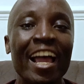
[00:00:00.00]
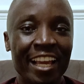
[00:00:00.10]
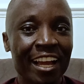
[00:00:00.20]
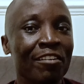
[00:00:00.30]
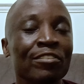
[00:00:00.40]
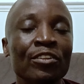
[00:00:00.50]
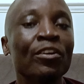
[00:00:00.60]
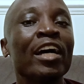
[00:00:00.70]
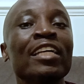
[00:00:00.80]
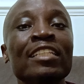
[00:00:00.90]
I have
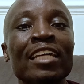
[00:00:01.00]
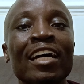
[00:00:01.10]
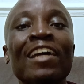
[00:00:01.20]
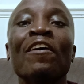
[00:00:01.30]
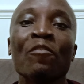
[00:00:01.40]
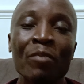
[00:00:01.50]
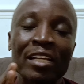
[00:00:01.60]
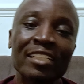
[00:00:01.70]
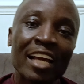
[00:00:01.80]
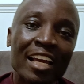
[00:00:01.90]
no idea.
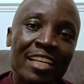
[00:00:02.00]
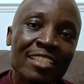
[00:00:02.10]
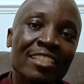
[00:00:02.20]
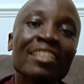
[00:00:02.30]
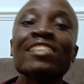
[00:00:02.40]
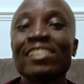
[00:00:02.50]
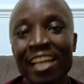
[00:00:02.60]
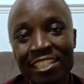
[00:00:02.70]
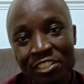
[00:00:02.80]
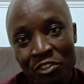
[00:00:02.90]
But guys,
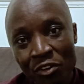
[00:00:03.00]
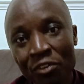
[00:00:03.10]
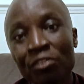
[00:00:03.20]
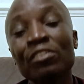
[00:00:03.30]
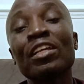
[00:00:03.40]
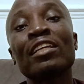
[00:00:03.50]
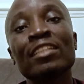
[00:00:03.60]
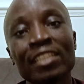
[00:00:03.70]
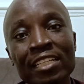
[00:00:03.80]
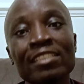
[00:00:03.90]
just know that
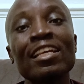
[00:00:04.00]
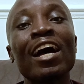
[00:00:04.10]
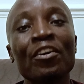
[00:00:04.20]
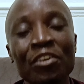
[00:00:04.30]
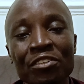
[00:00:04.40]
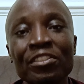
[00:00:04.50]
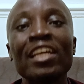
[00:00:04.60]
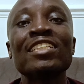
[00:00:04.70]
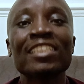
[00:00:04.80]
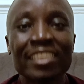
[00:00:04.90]
things are going to
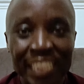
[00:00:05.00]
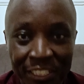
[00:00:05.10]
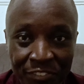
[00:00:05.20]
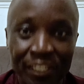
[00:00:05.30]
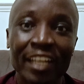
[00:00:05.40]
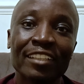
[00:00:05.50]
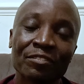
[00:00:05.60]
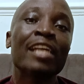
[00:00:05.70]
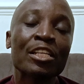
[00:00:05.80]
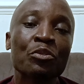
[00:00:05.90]
get tougher.
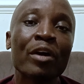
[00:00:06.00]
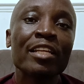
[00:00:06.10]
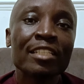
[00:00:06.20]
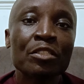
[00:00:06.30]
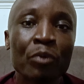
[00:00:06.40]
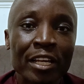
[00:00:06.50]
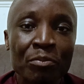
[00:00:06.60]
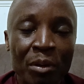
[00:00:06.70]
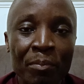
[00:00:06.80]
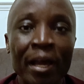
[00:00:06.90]
That's why this
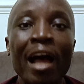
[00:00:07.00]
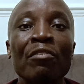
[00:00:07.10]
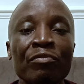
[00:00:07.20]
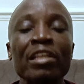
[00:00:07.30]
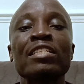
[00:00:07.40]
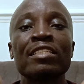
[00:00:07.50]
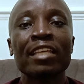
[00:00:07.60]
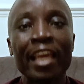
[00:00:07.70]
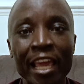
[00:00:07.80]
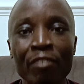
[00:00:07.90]
white paper
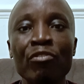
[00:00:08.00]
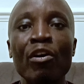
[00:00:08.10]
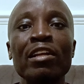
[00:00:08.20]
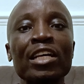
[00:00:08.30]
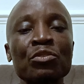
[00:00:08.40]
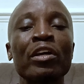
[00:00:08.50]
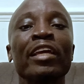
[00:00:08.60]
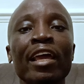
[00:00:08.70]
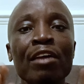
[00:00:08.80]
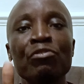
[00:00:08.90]
affects everyone. That's
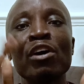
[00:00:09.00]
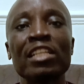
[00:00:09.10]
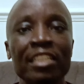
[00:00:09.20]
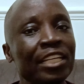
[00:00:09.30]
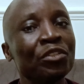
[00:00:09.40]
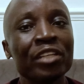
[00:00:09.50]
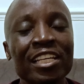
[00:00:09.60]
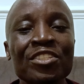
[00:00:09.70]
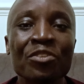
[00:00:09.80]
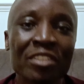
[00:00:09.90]
why everyone in the UK
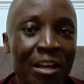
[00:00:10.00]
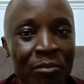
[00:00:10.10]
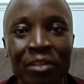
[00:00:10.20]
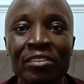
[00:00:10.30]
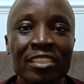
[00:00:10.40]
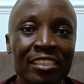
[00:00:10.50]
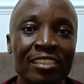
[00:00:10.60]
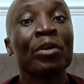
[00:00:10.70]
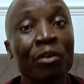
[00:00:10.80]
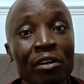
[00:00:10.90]
is talking about it.
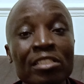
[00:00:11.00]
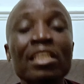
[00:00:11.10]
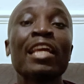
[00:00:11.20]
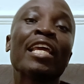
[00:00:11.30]
Because